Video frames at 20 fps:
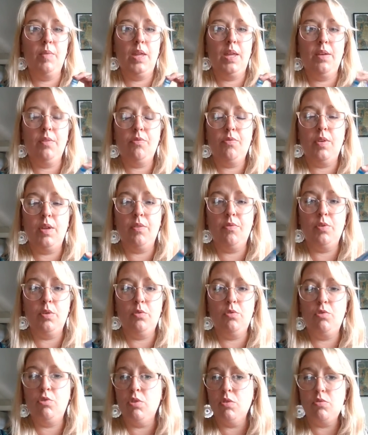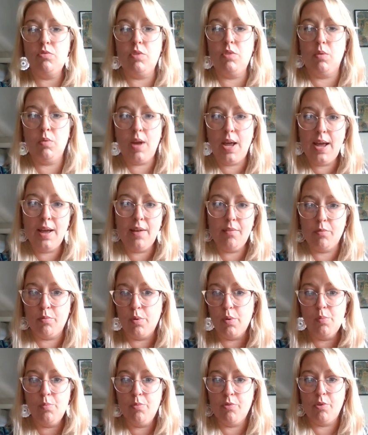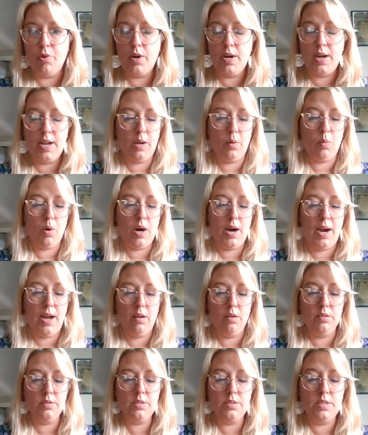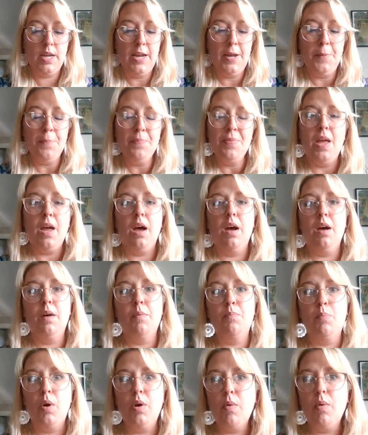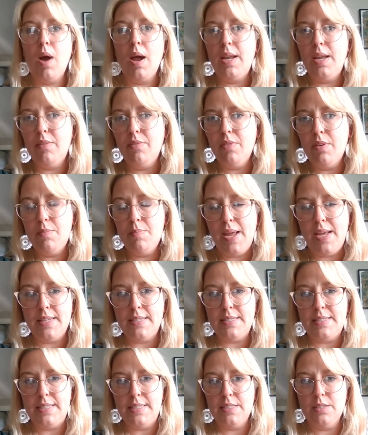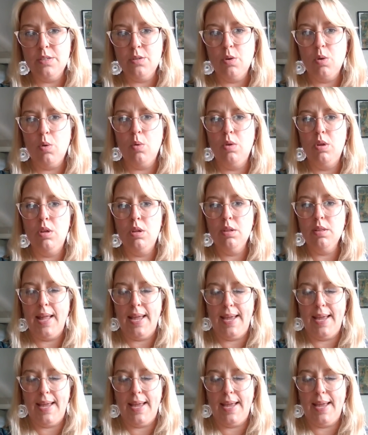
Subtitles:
if you just don't have room for it anywhere else. Boiron even makes these little